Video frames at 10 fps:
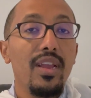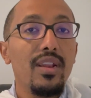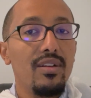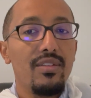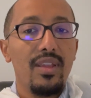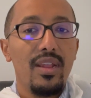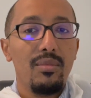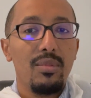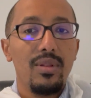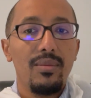
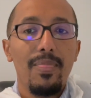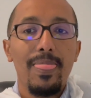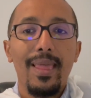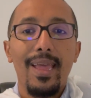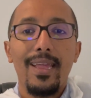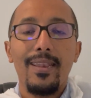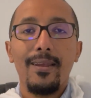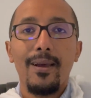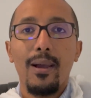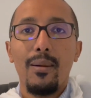understandable.
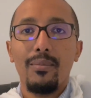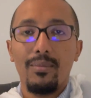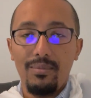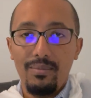And